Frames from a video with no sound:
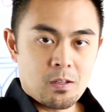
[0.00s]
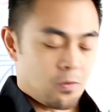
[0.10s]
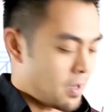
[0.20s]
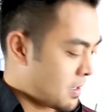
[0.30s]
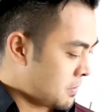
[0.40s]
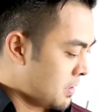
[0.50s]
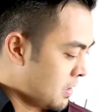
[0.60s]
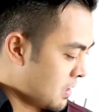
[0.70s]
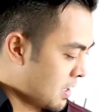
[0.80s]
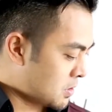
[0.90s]
Okay,
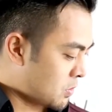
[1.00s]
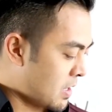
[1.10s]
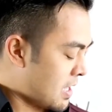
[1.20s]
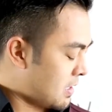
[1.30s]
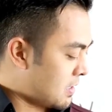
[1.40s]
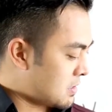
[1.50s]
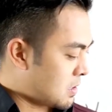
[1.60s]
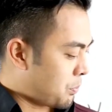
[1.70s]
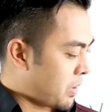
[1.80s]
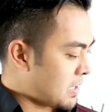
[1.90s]
so that is
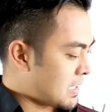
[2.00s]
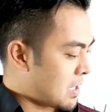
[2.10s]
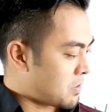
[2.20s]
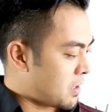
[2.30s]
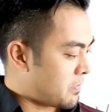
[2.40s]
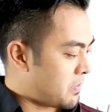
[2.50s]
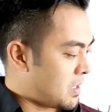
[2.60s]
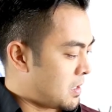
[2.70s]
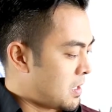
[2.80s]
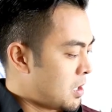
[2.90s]
the breakdown of
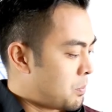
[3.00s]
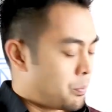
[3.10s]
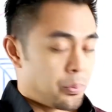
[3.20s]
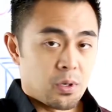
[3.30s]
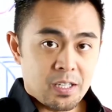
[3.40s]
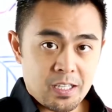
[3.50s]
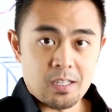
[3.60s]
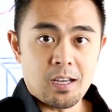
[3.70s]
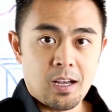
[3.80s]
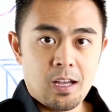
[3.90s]
the
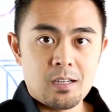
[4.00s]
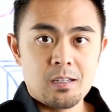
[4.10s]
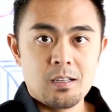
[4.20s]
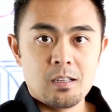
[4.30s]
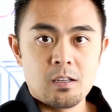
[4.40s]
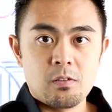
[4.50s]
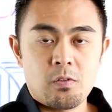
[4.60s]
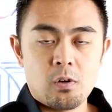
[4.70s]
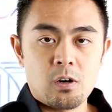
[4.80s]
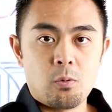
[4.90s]
brilliant cut
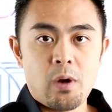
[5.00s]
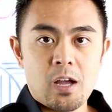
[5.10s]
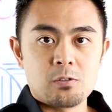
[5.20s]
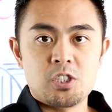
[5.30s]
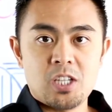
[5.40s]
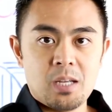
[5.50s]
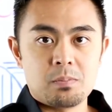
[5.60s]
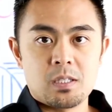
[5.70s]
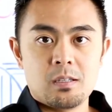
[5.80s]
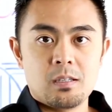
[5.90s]
for a
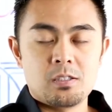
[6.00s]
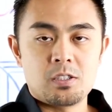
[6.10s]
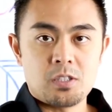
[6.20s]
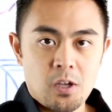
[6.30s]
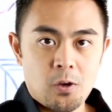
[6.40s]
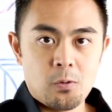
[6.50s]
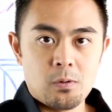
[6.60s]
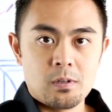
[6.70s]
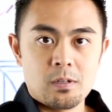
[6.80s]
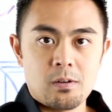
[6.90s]
round-shaped
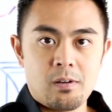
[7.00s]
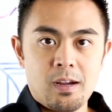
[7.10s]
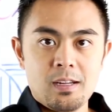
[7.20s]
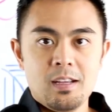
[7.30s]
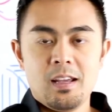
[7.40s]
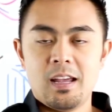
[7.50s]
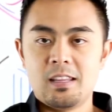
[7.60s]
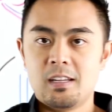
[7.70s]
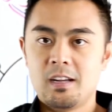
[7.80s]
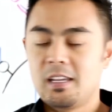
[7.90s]
stone. All right,
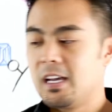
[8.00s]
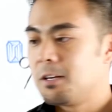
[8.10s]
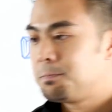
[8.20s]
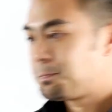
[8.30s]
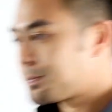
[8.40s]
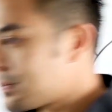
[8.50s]
and then again,